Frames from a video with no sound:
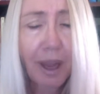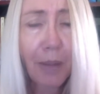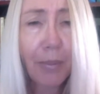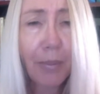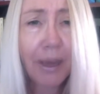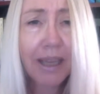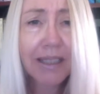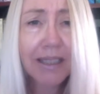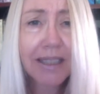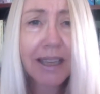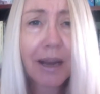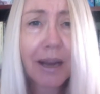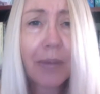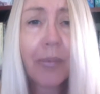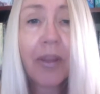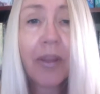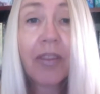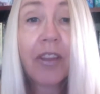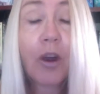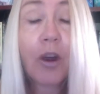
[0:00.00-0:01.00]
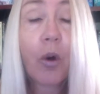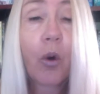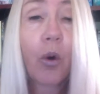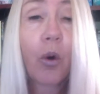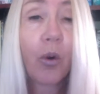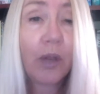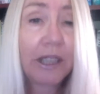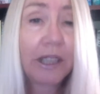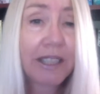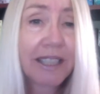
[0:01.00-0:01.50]
But they're
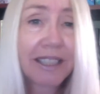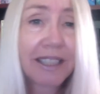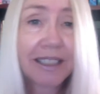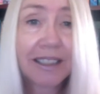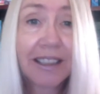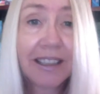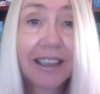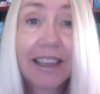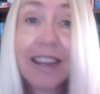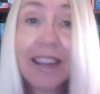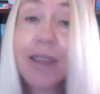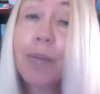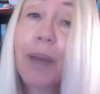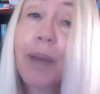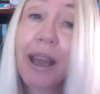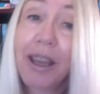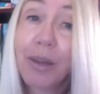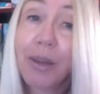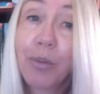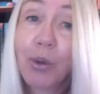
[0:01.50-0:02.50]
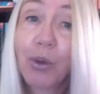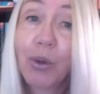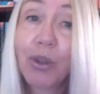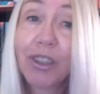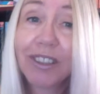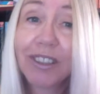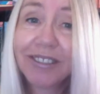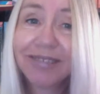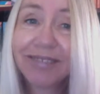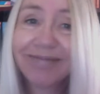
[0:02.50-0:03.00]
all listed in the back of the
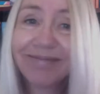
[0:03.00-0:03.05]
book.